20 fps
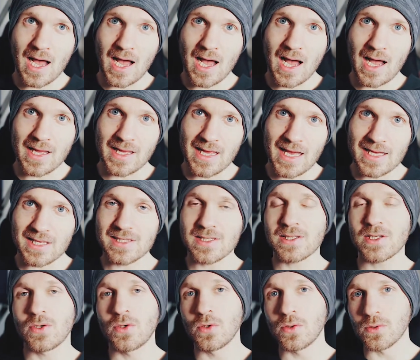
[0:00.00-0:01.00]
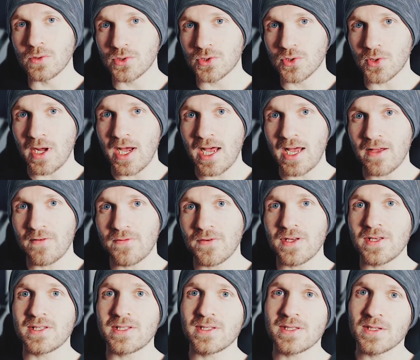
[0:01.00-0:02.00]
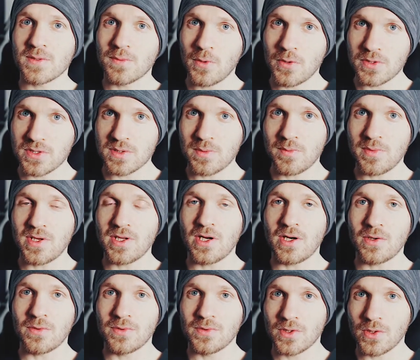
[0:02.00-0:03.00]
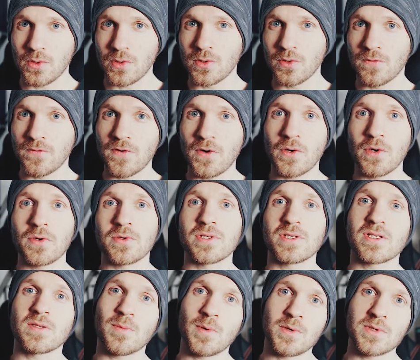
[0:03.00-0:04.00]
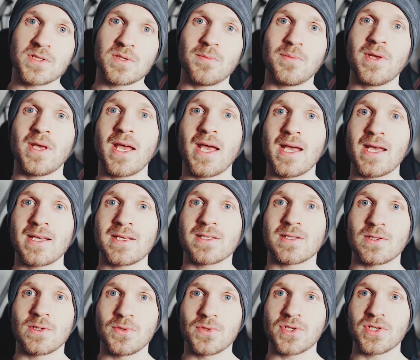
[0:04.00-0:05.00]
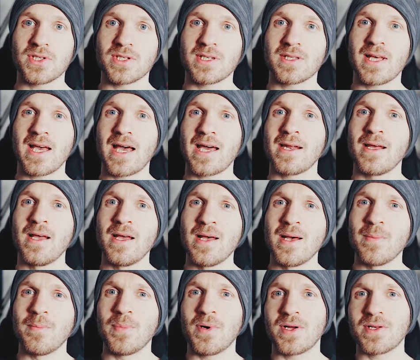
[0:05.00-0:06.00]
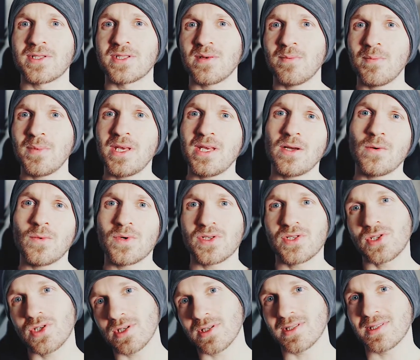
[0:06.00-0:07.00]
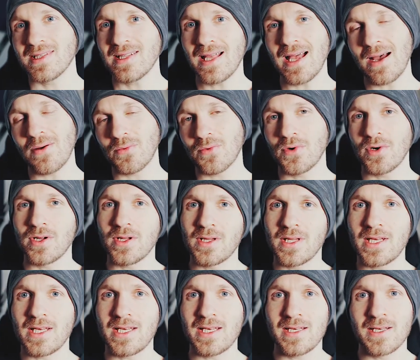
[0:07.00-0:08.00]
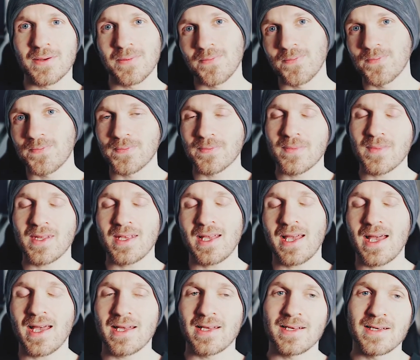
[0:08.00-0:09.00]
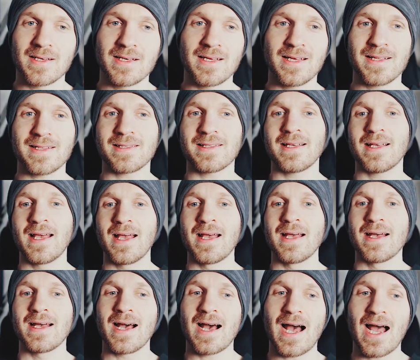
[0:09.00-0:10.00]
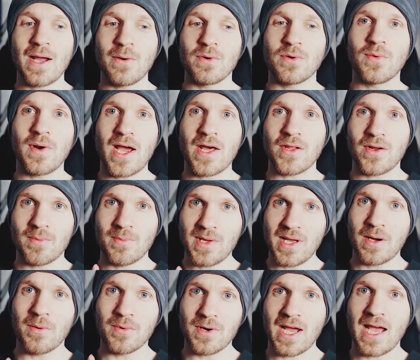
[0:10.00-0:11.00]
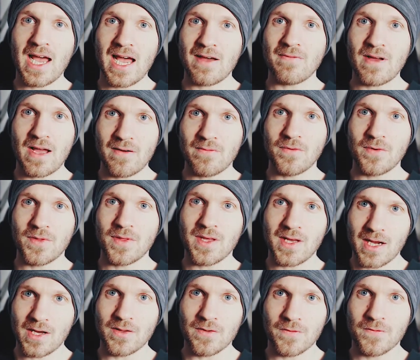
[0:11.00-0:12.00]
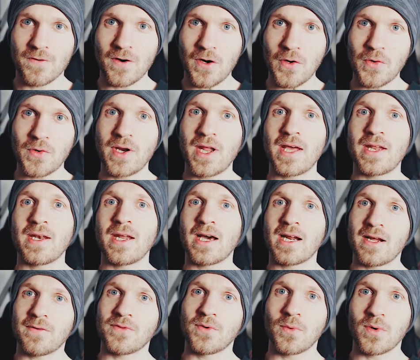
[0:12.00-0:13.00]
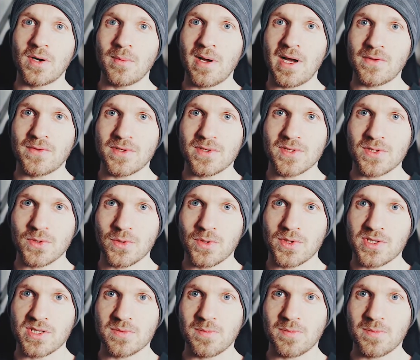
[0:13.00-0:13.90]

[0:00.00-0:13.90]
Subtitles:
I guess Google Drive is supposed to be, Google Photos is supposed to be a solution to that, but to me it was just not really, I would rather be able to have everything on the phone and not have to worry about the storage